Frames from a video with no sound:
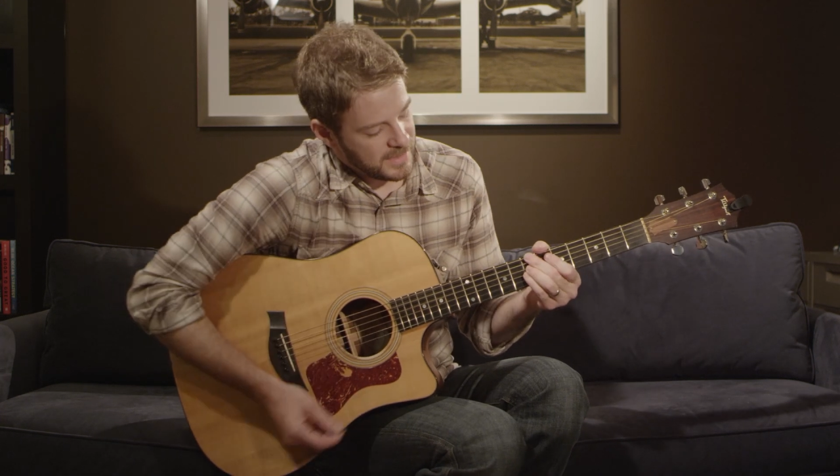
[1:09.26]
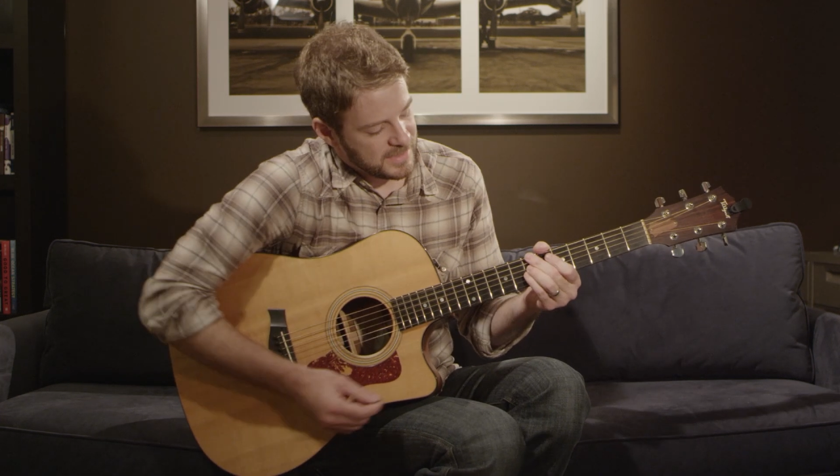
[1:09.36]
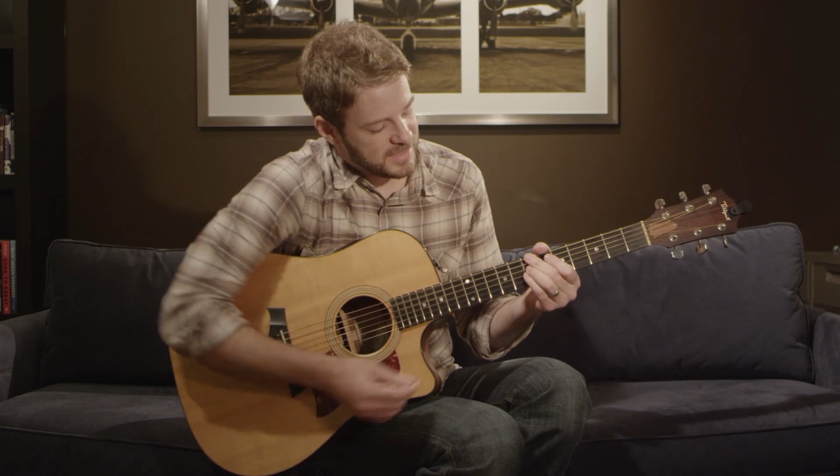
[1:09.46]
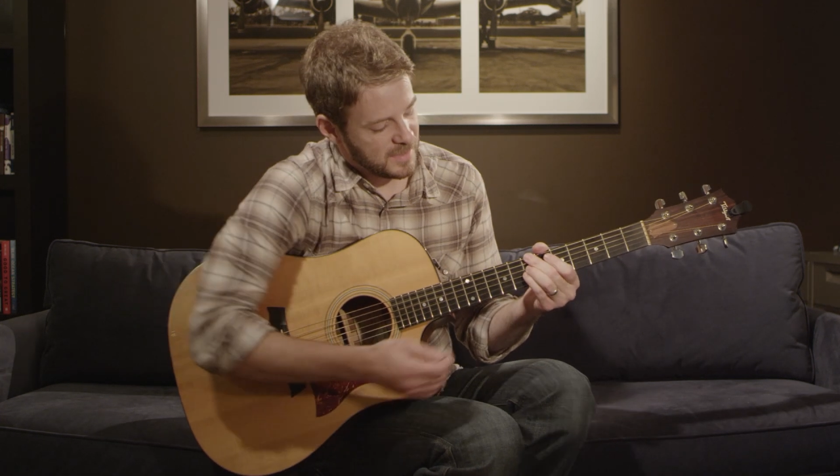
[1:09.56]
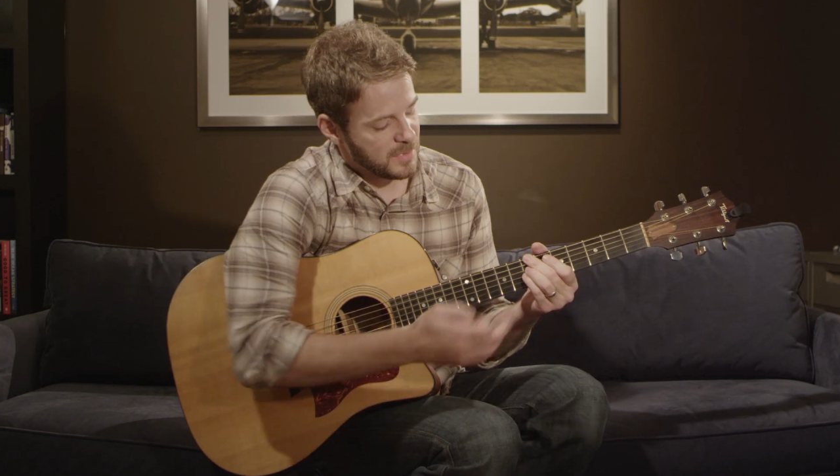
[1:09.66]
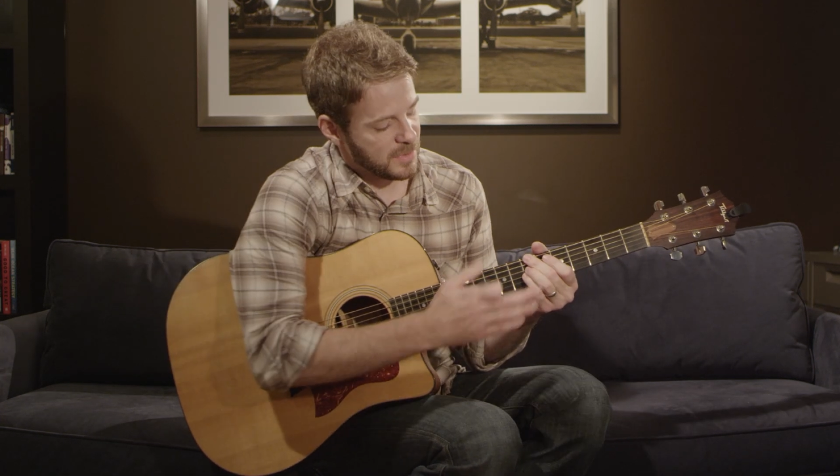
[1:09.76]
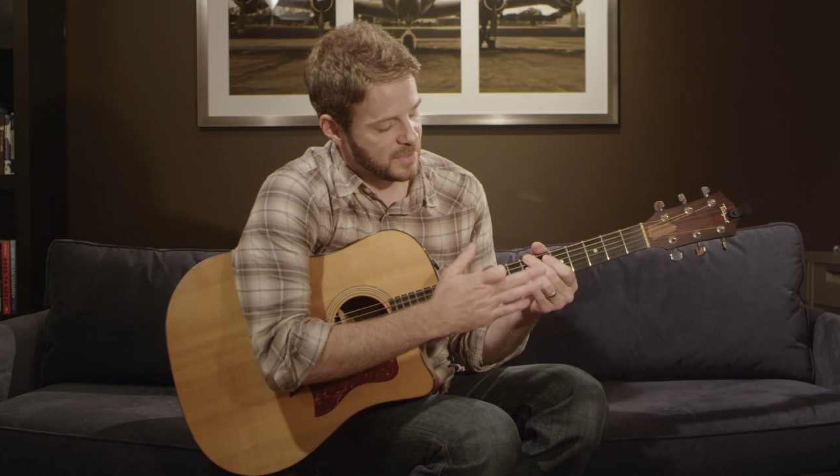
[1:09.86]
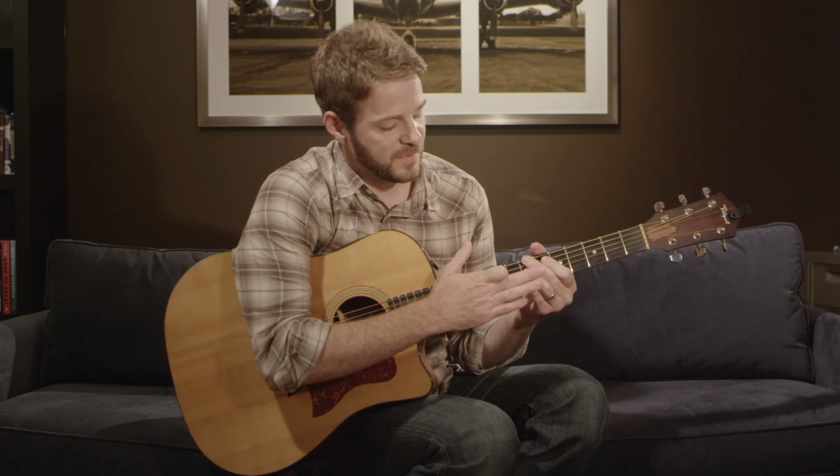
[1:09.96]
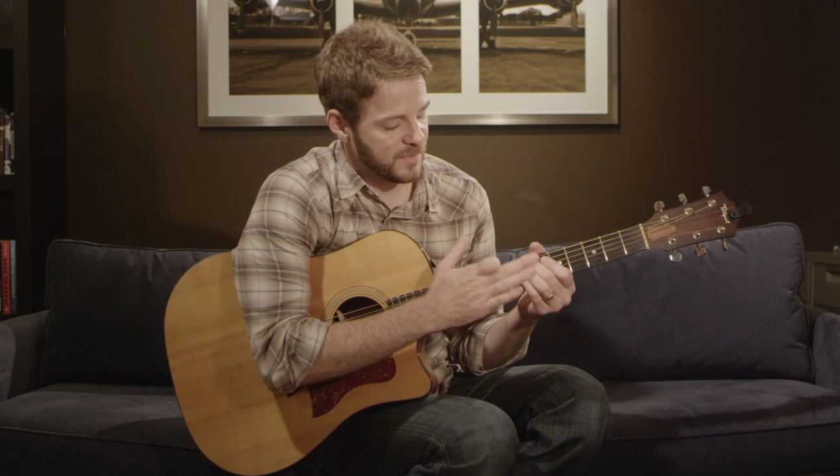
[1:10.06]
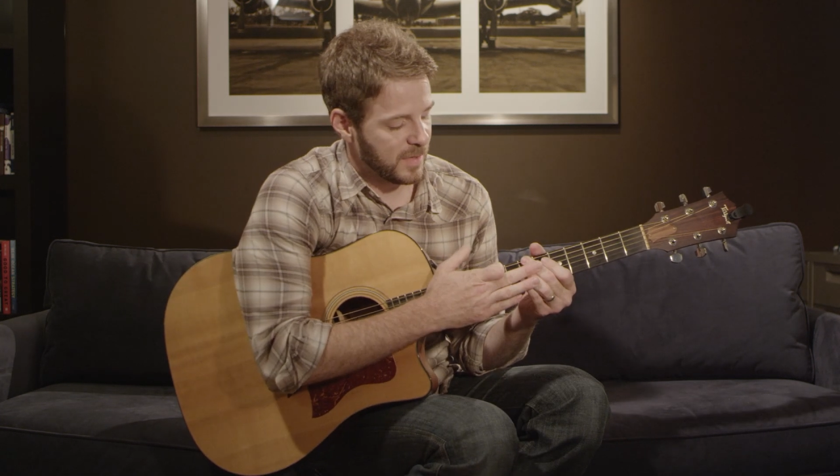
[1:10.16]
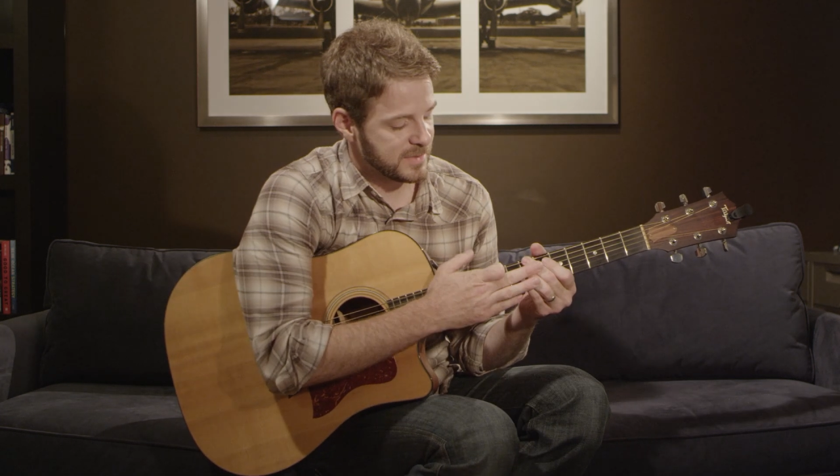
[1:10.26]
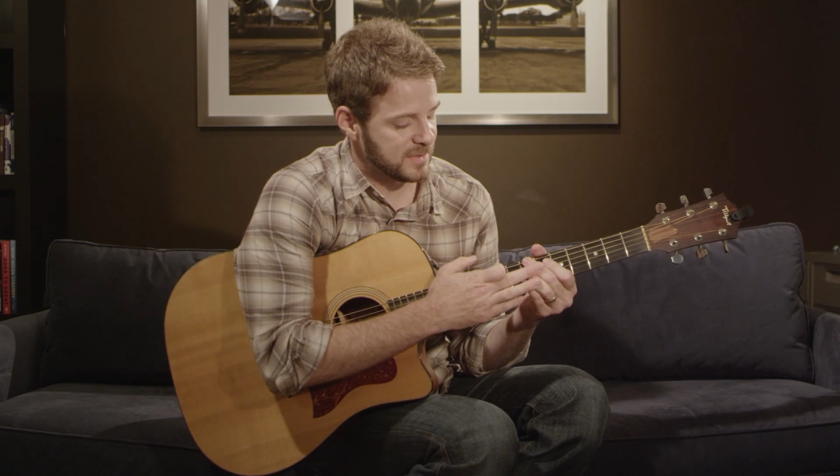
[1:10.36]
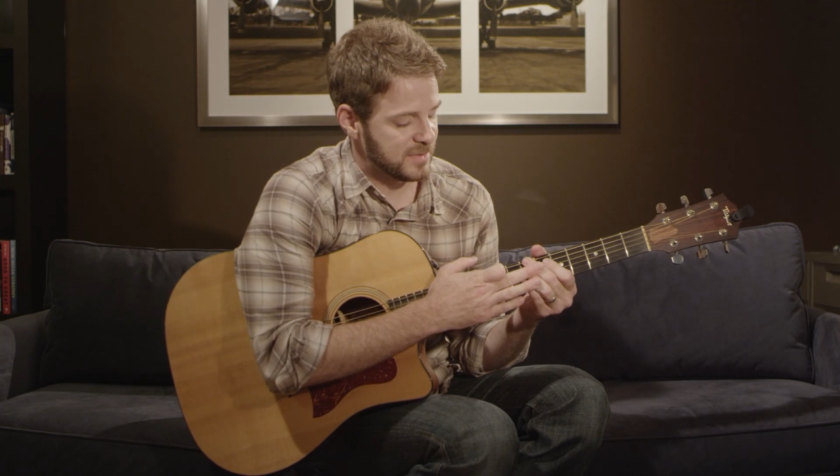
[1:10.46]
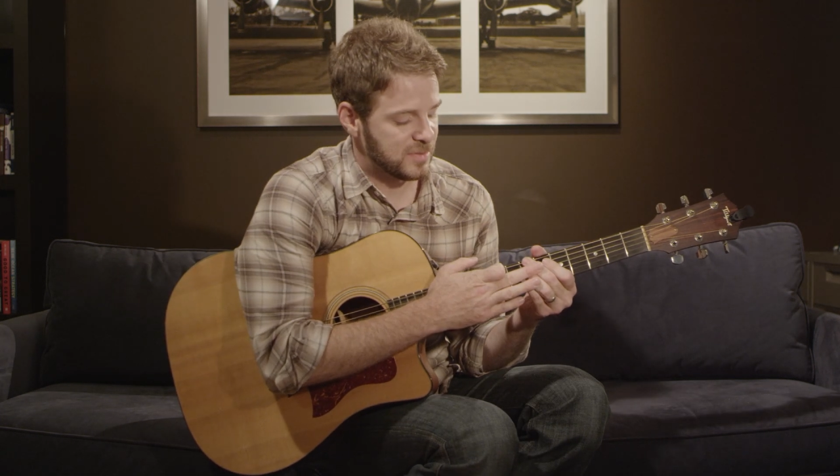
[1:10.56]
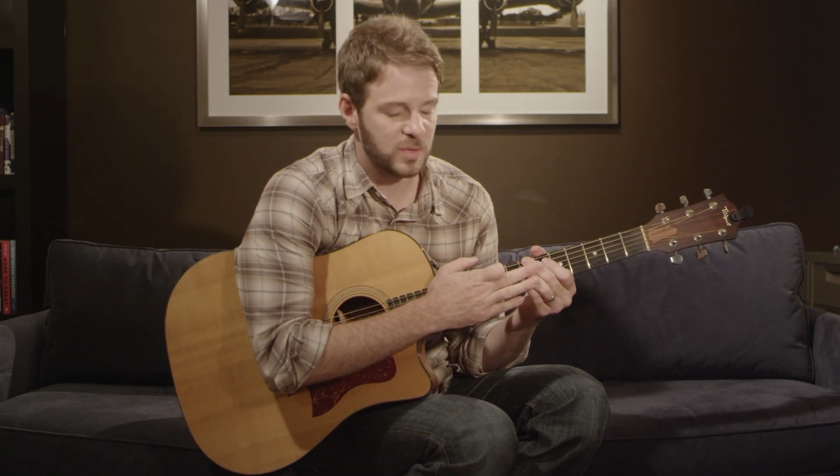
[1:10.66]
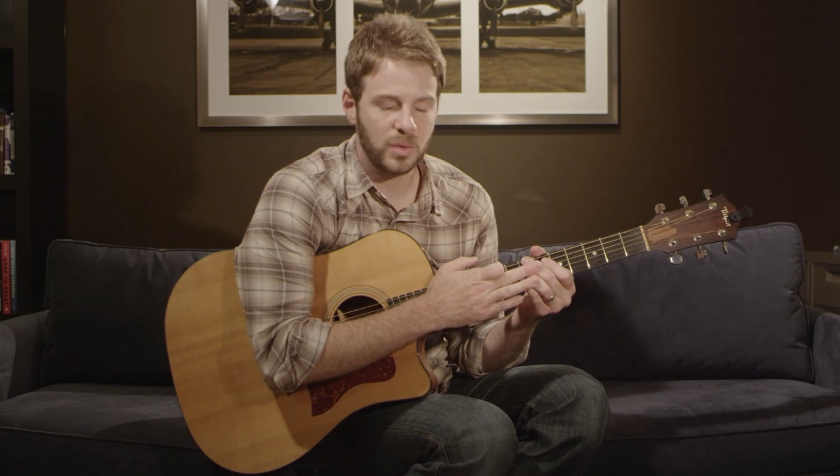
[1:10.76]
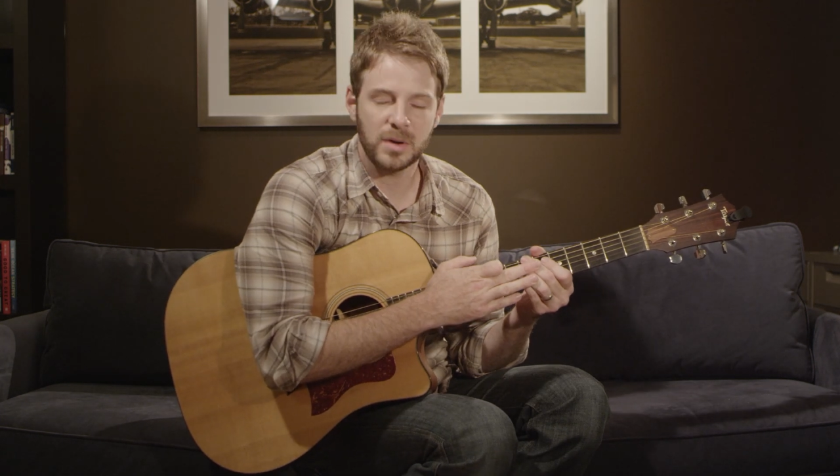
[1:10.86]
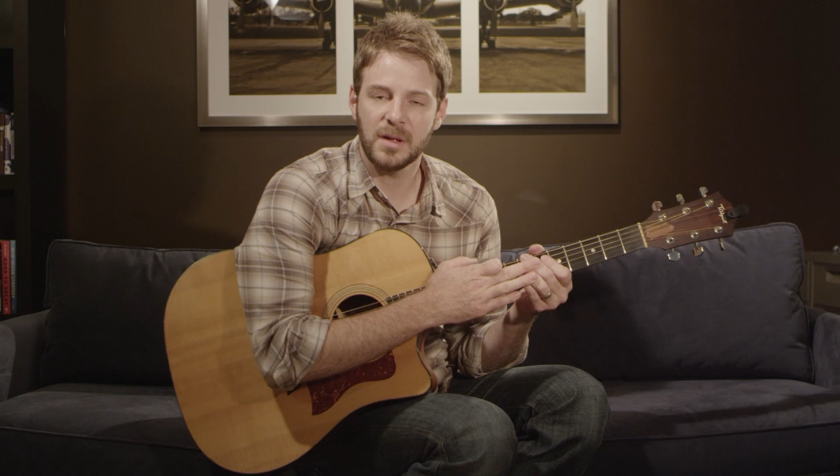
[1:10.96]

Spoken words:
it's similar, if you watch the tutorial